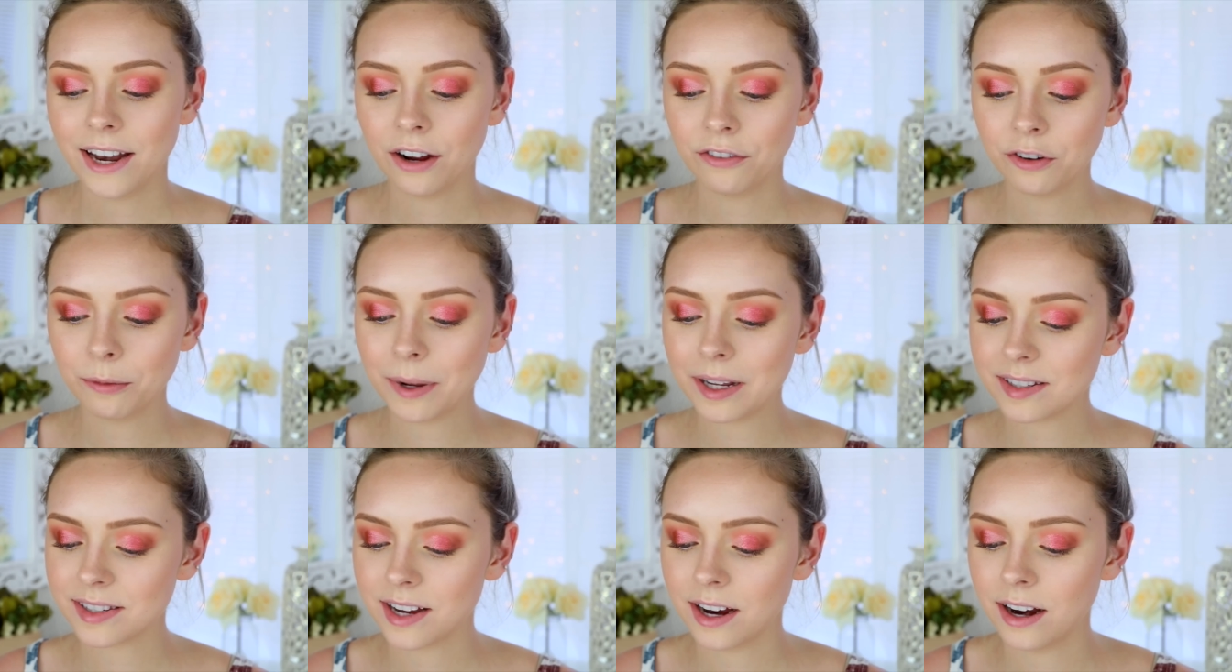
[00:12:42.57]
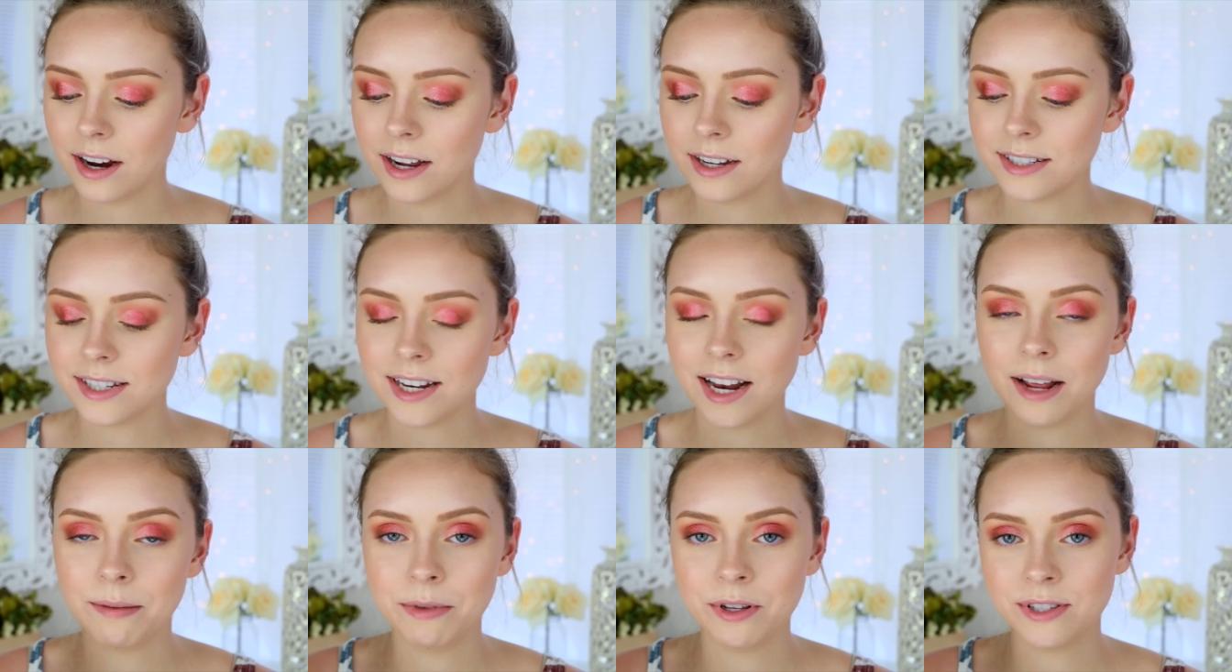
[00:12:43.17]
Now for mascara,
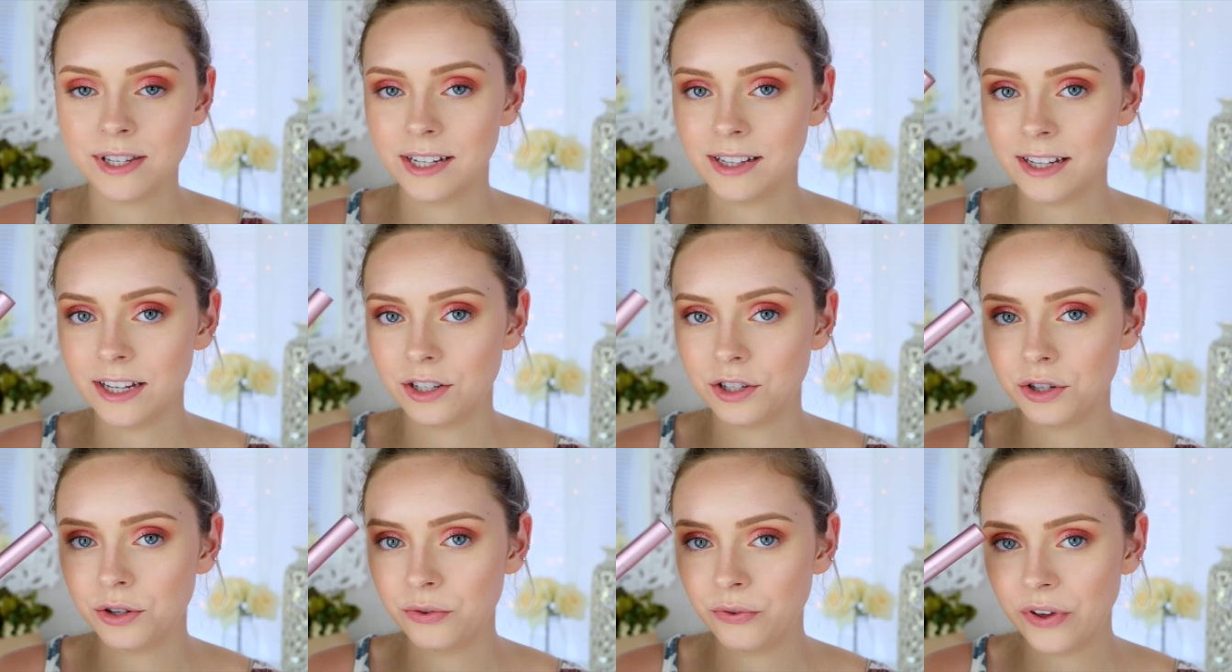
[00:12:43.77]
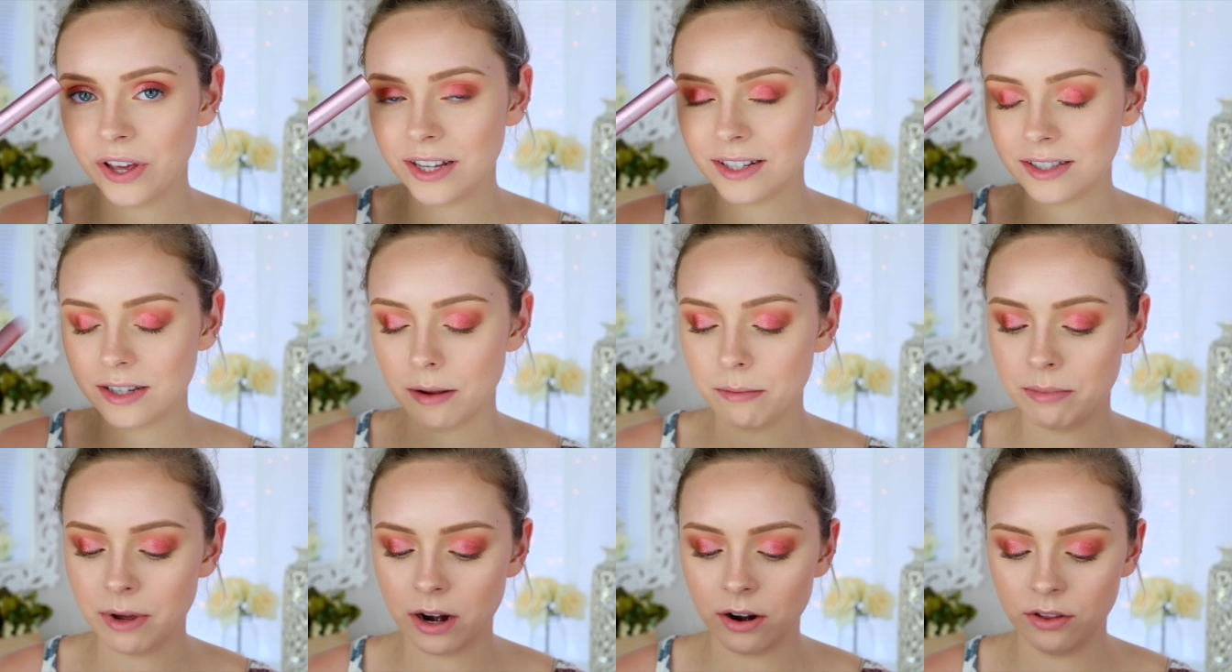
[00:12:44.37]
today I'm using the Too
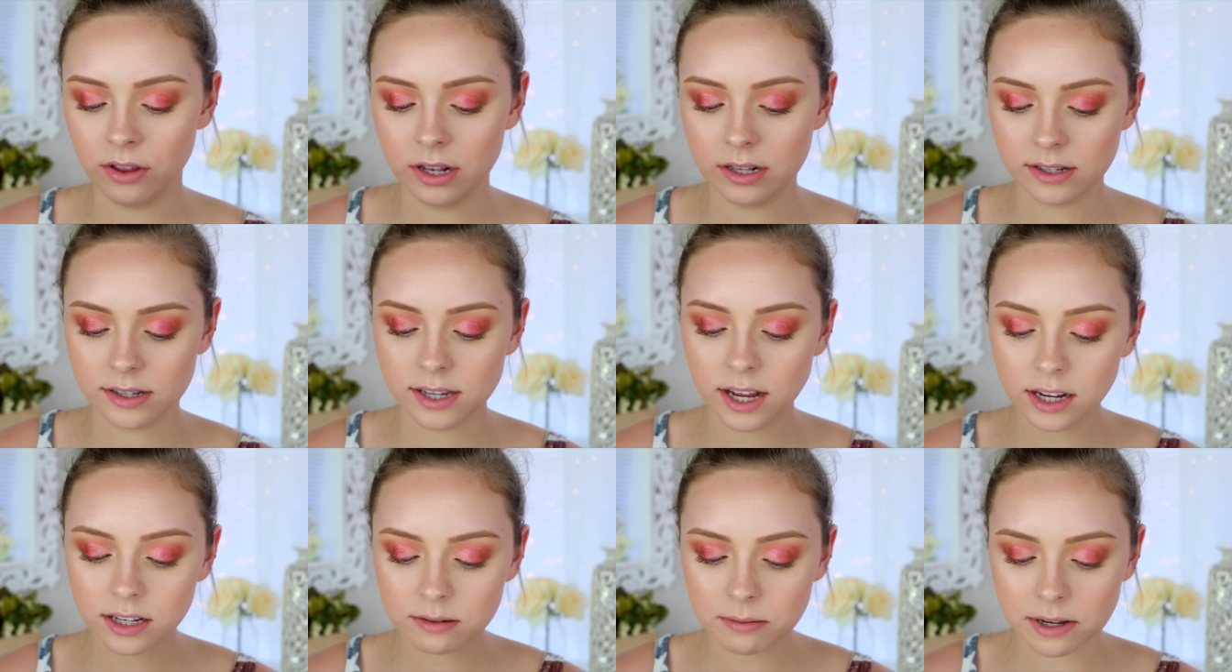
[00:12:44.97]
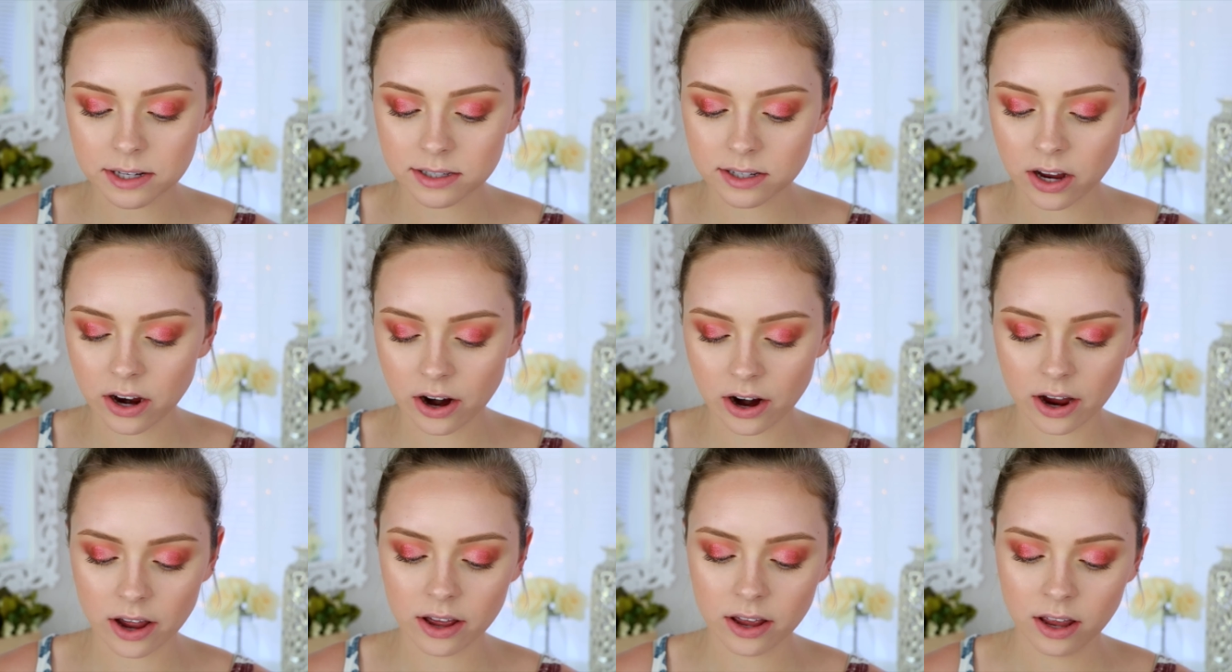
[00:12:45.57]
Faced Better Than Sex
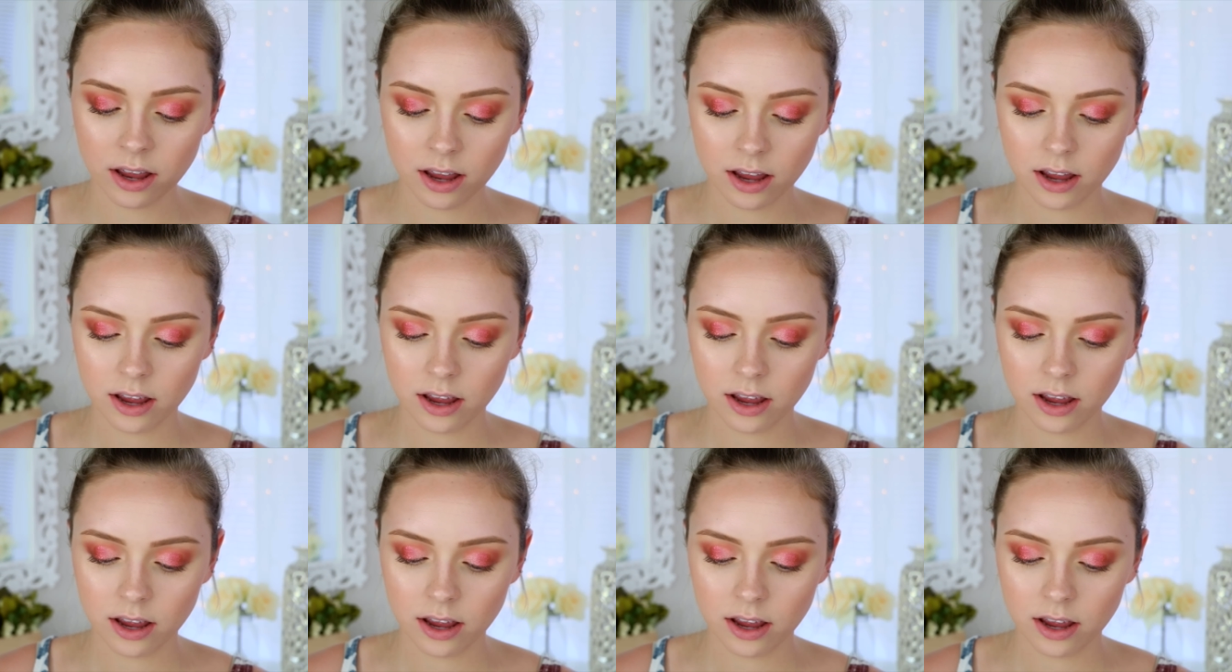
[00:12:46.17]
Mascara